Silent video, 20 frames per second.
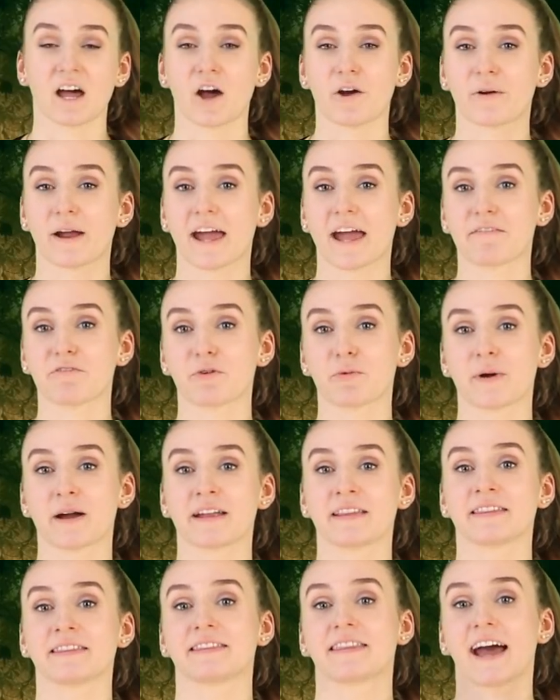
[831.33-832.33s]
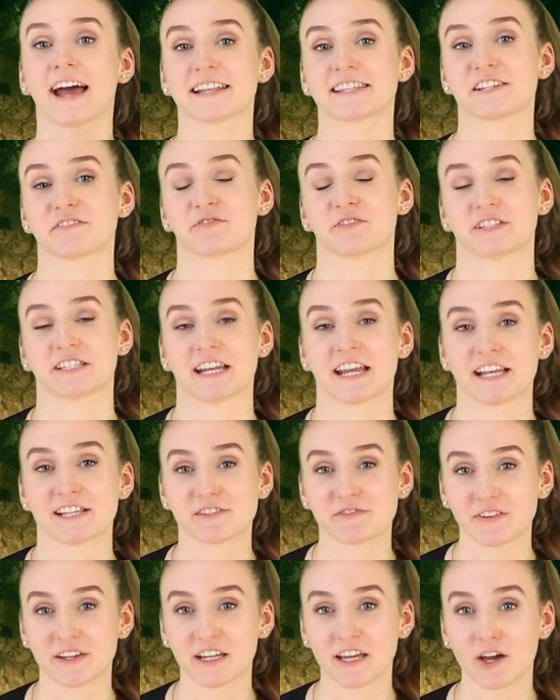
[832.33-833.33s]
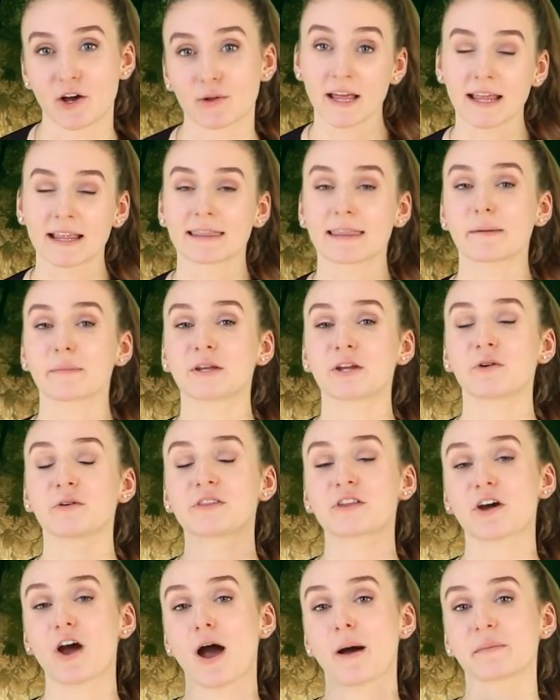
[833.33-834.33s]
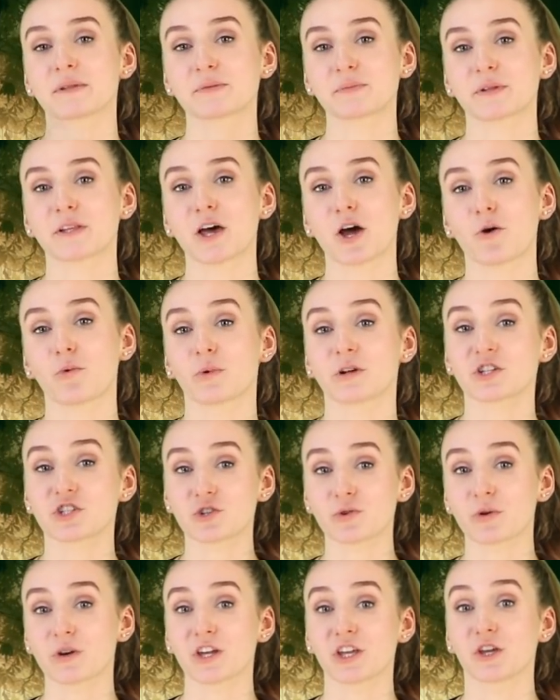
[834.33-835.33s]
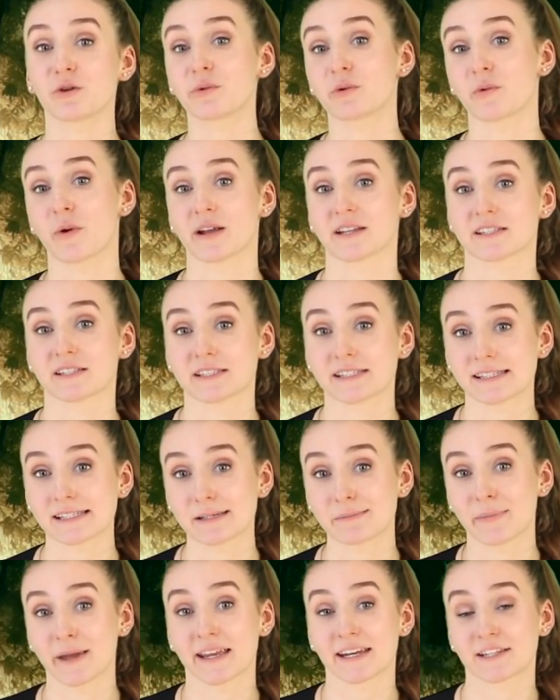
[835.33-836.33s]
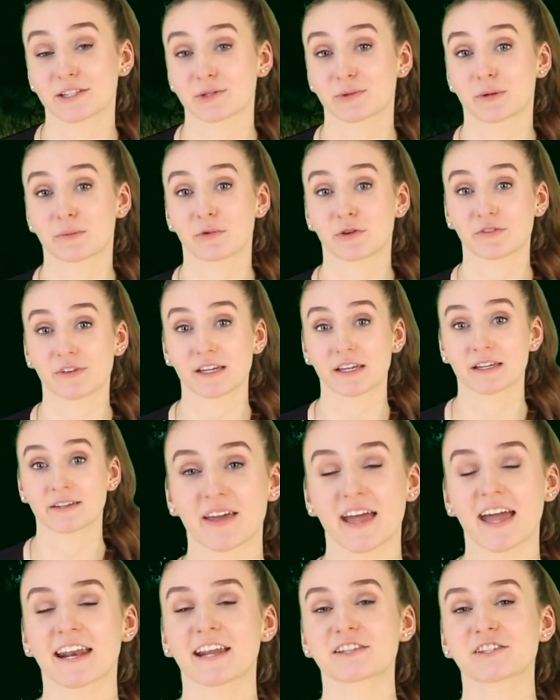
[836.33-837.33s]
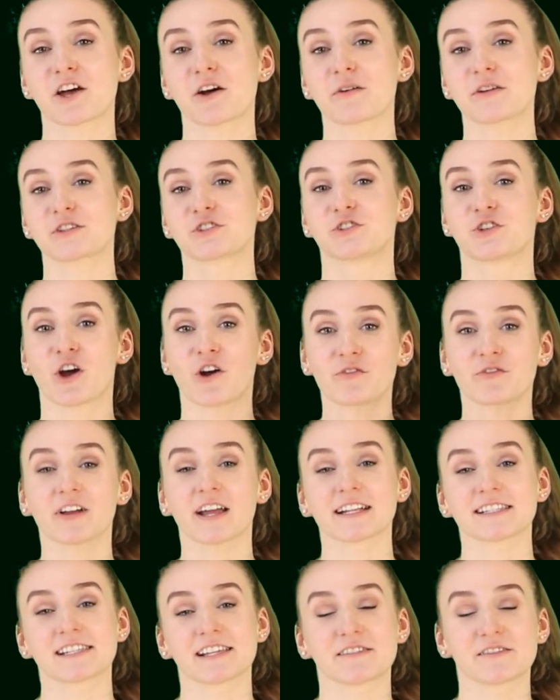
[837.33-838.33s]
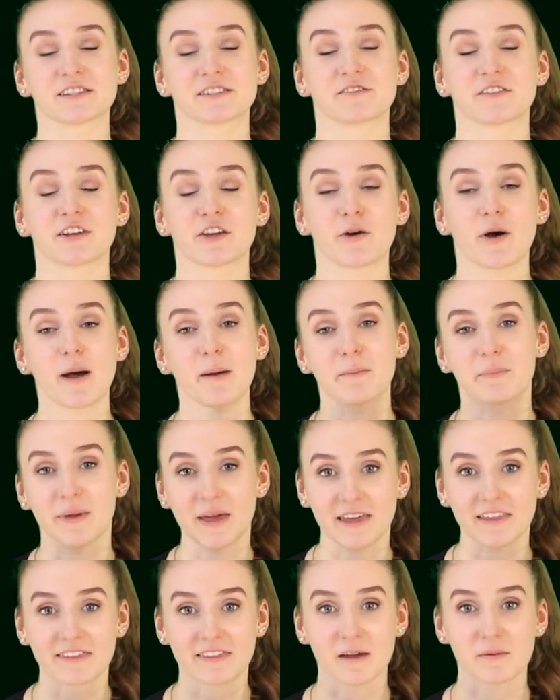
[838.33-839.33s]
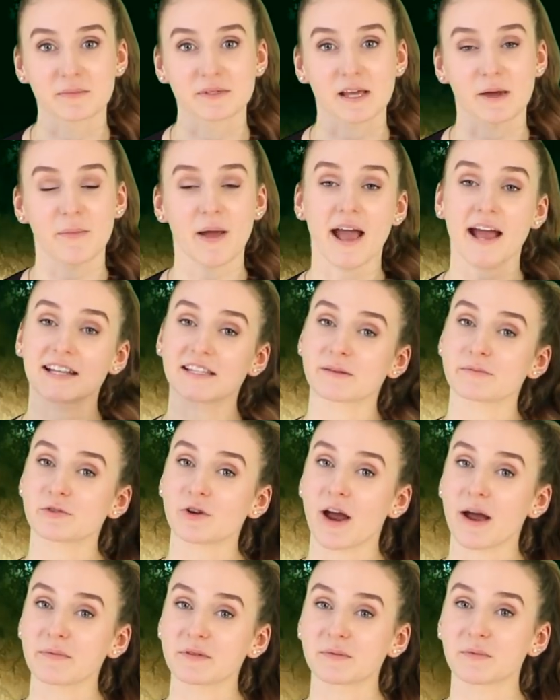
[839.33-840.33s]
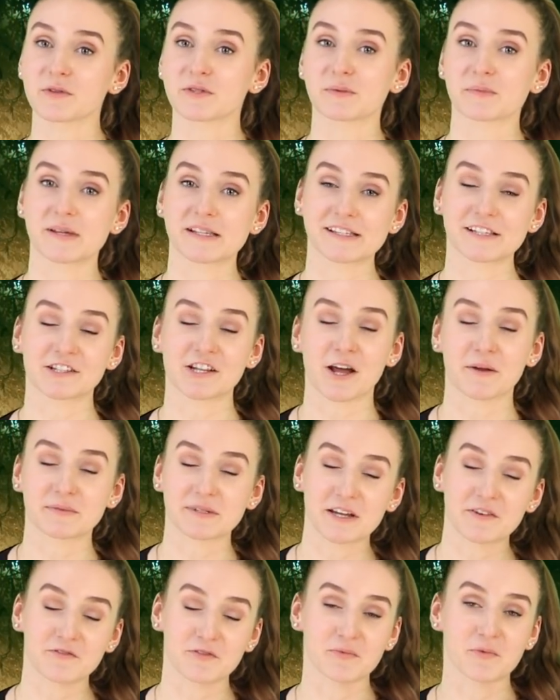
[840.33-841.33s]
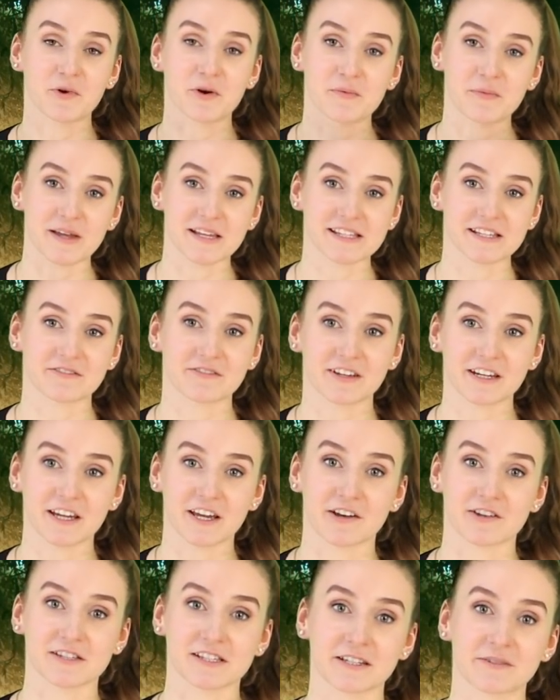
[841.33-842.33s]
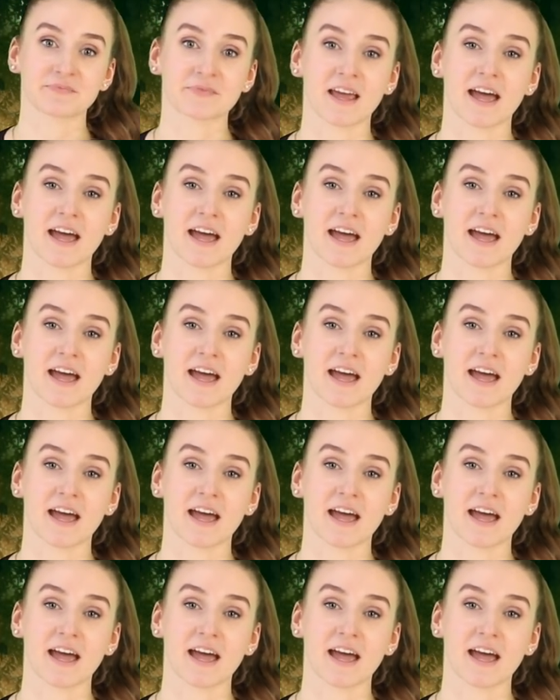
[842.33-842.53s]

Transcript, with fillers: Alright everyone, that's it for today's video. Let me know in the comments below which story you would want to see made into a movie. And as always, don't forget to give this video a big thumbs up and subscribe to Most Amazing Top 10 for more amazing videos.